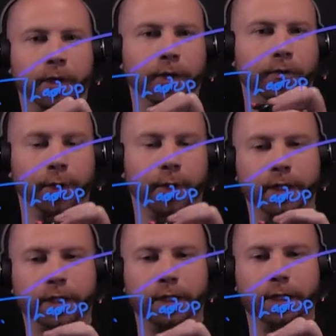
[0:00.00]
from an
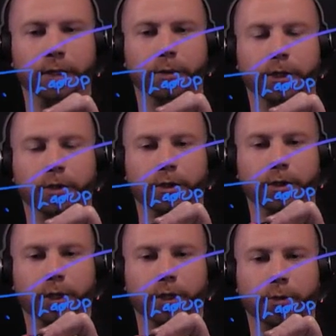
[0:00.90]
IT administrator
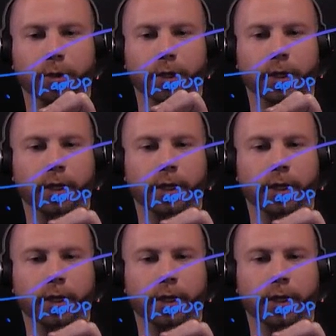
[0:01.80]
standpoint,